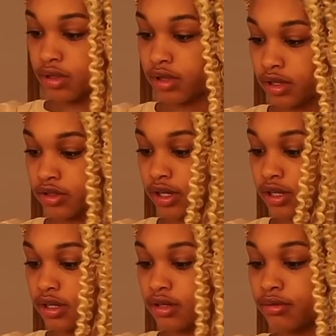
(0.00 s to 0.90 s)
I'm trying
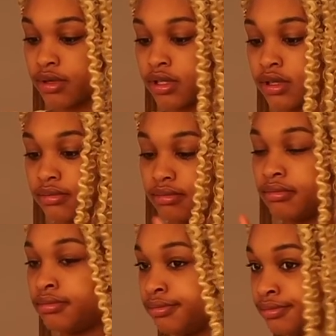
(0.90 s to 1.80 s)
to get it really
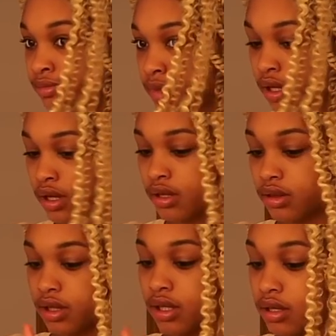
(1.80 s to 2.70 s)

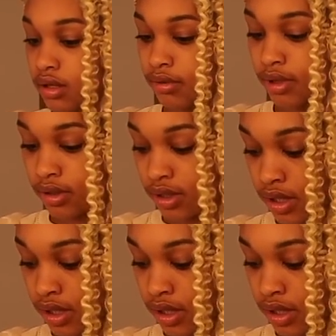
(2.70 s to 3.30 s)
thick around the